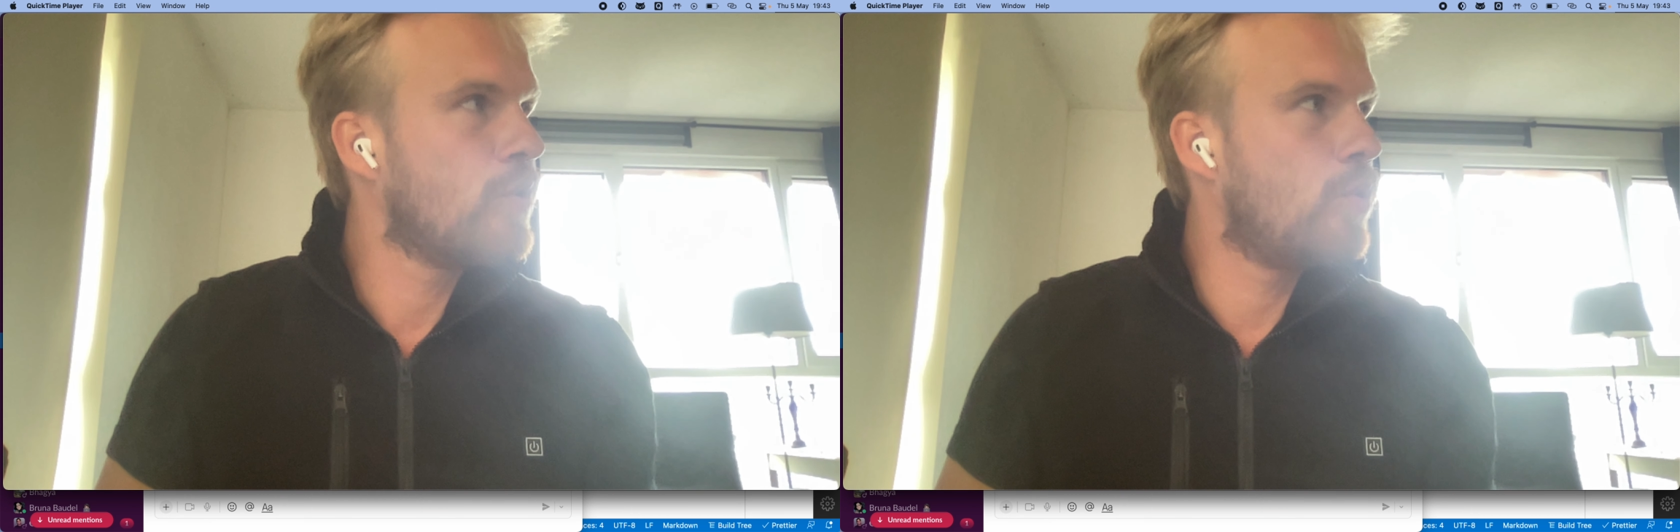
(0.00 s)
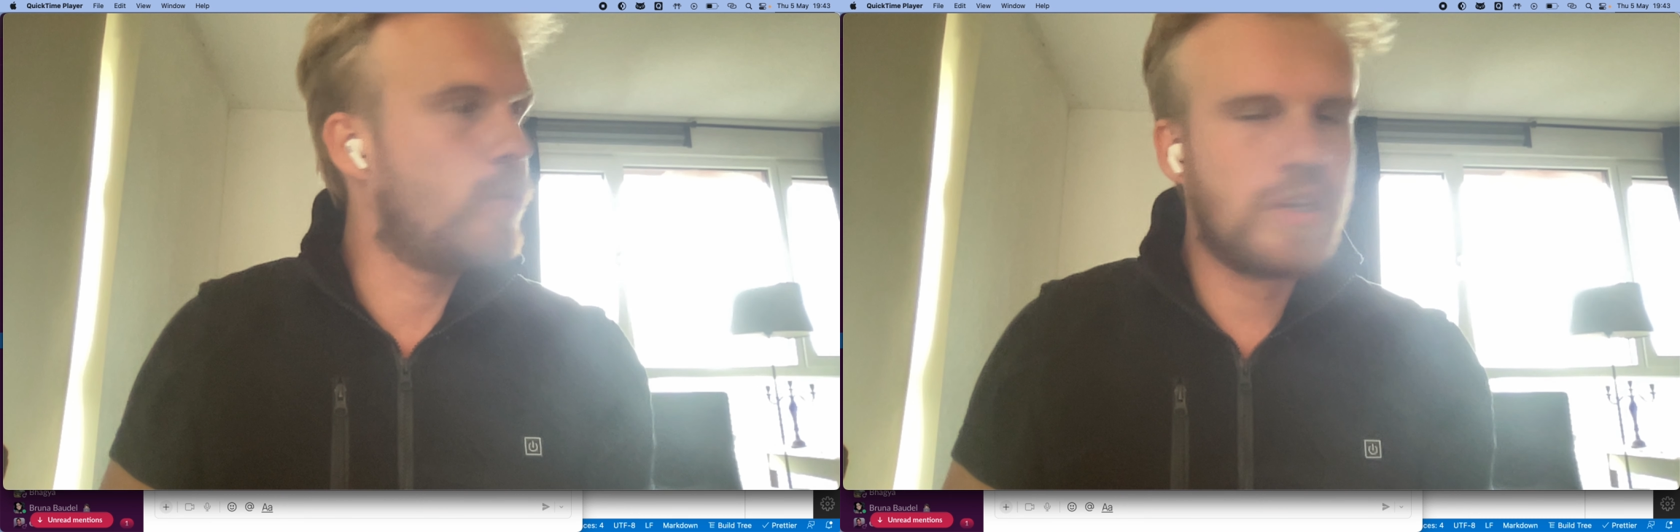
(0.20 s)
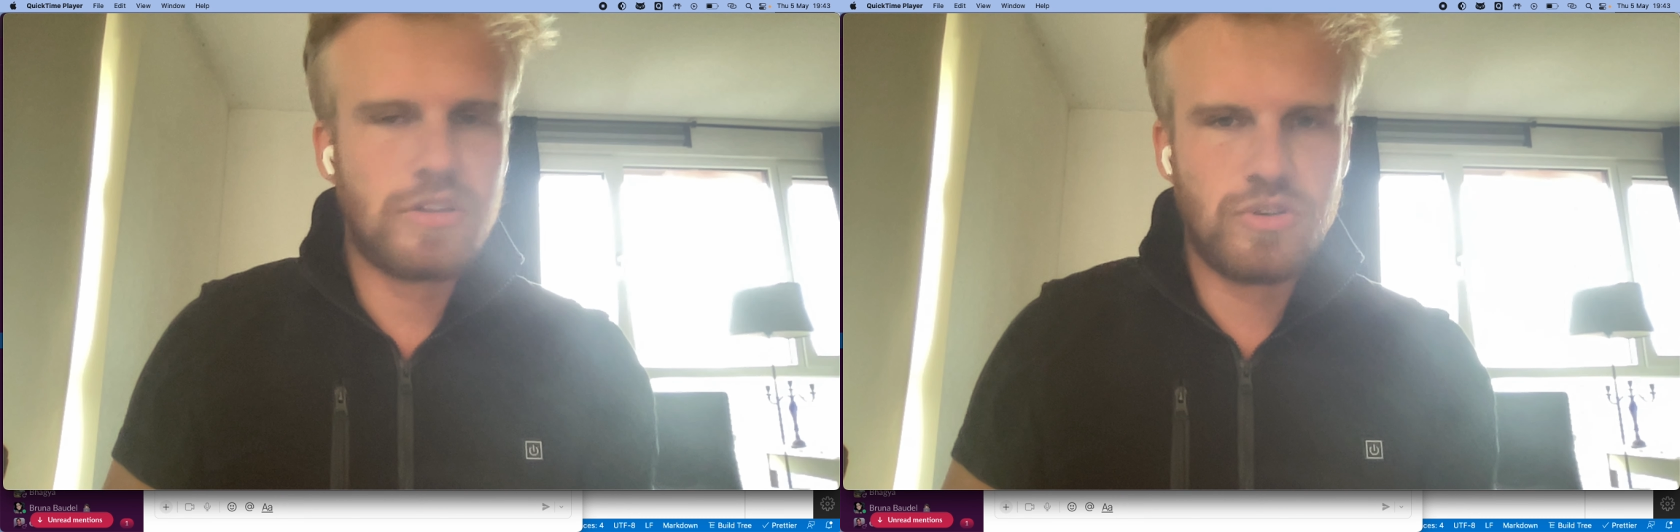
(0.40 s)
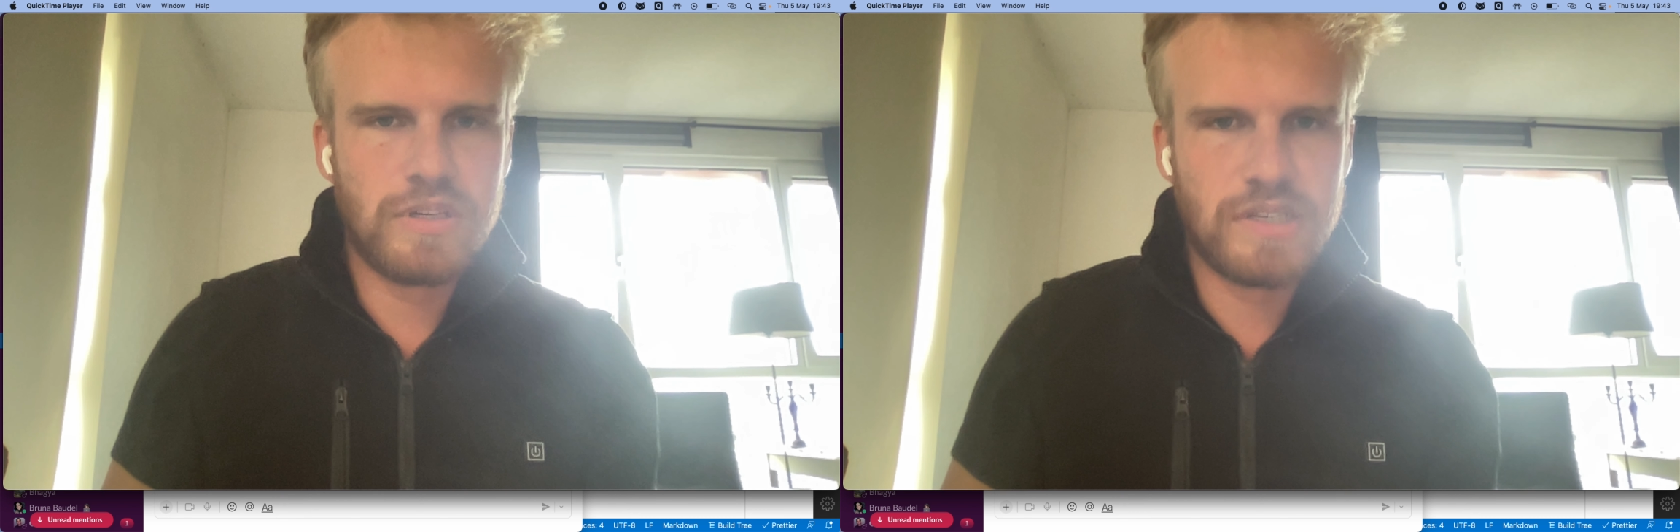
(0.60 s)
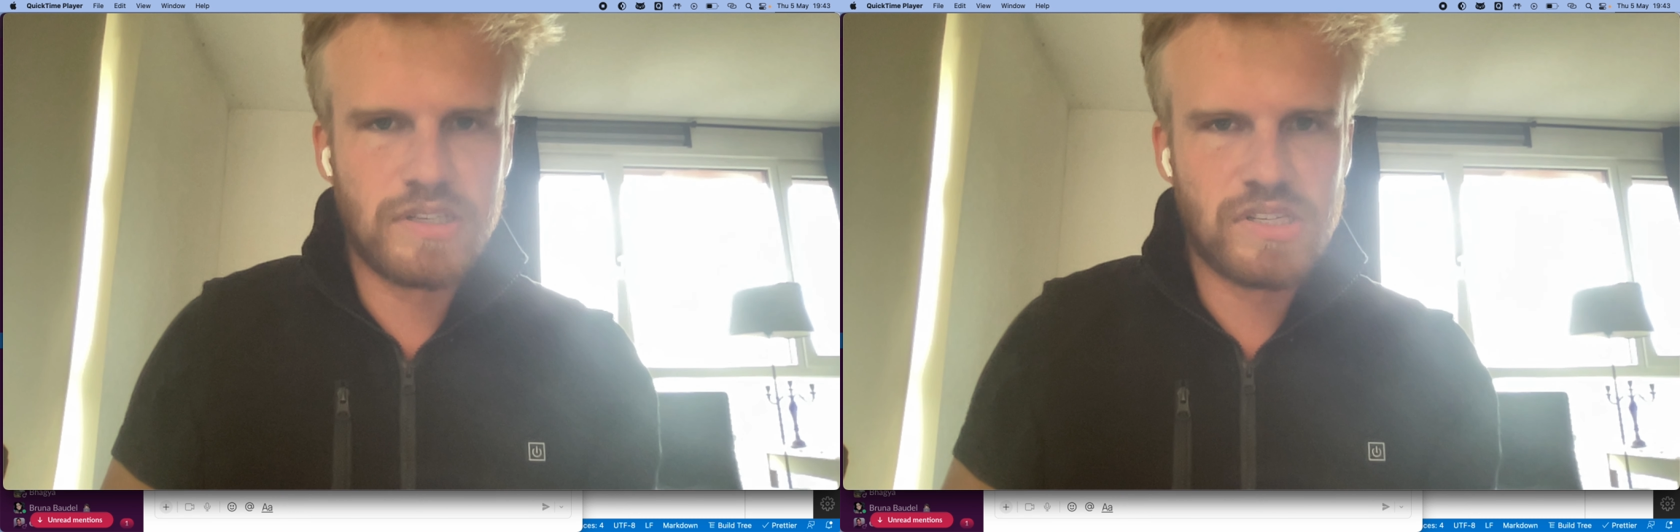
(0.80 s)
We could do
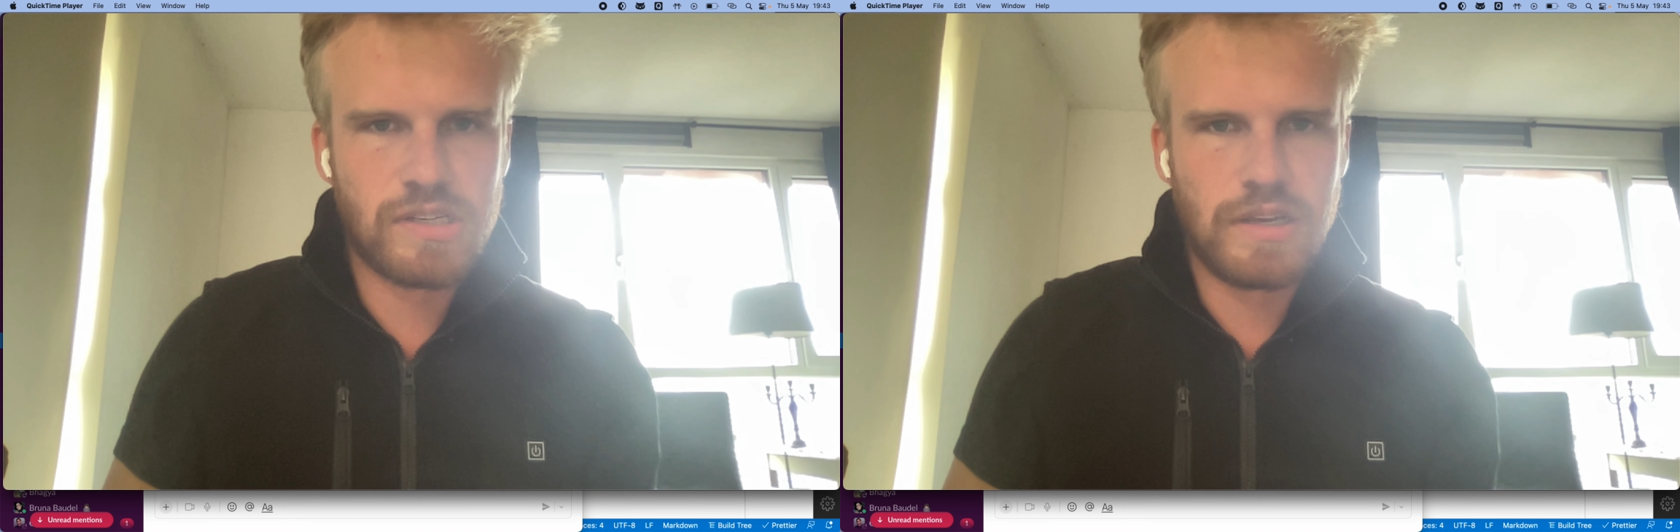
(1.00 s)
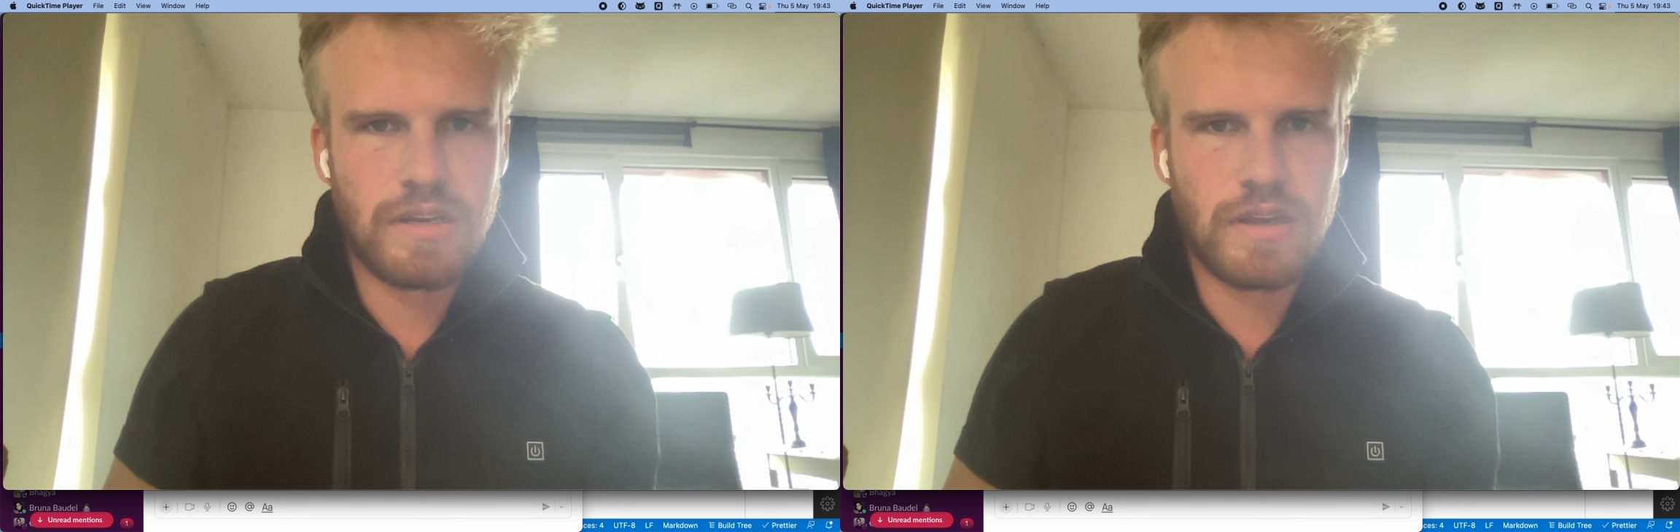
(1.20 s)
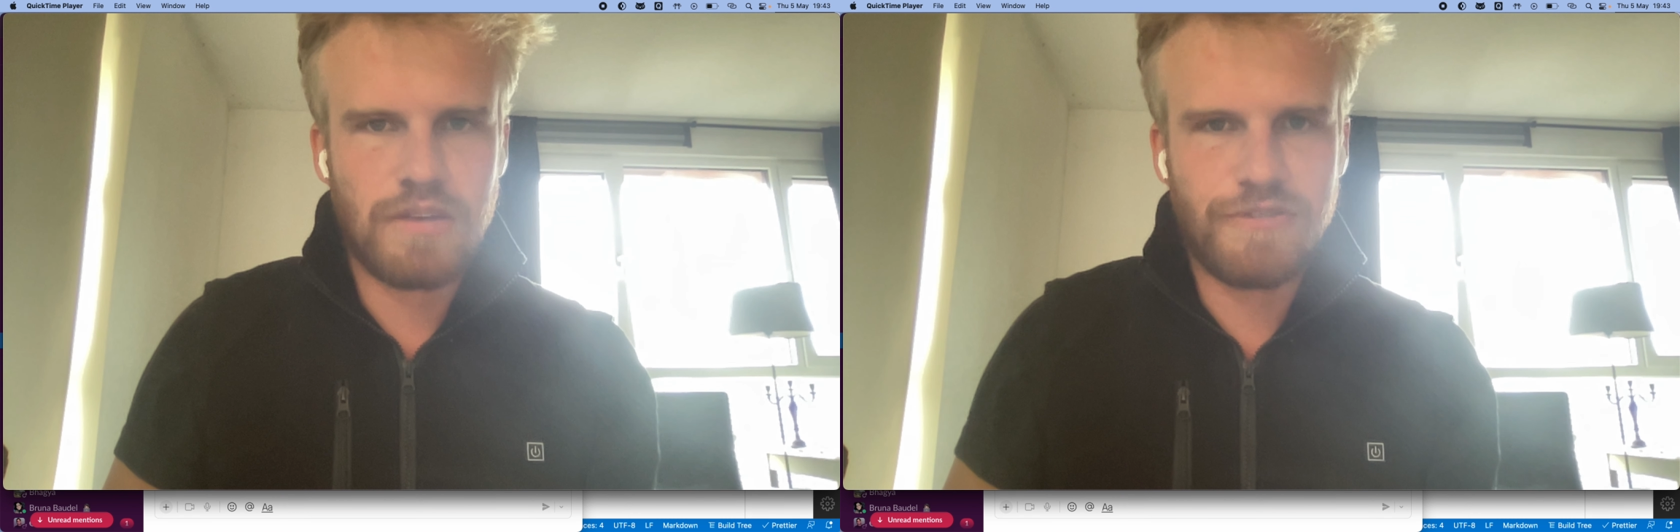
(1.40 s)
it in